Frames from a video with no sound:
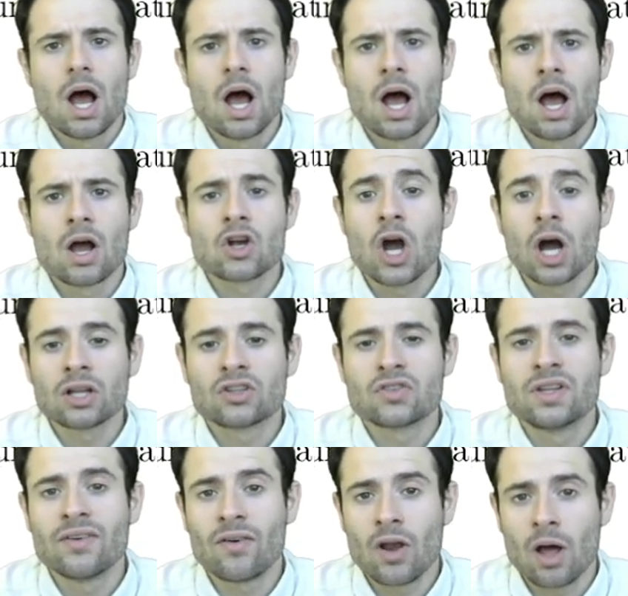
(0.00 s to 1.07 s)
Uh, got to
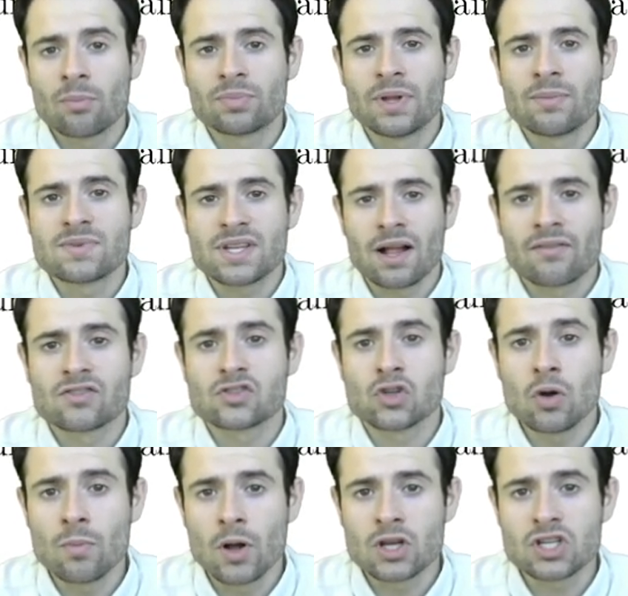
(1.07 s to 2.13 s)
develop themselves
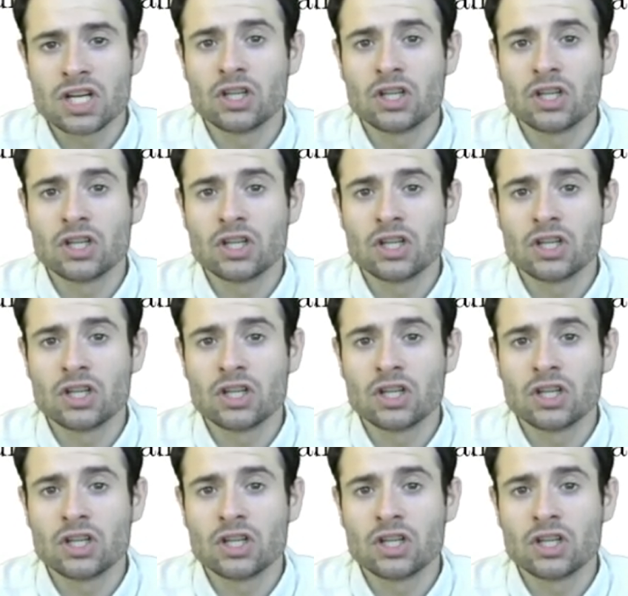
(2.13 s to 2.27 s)
so much,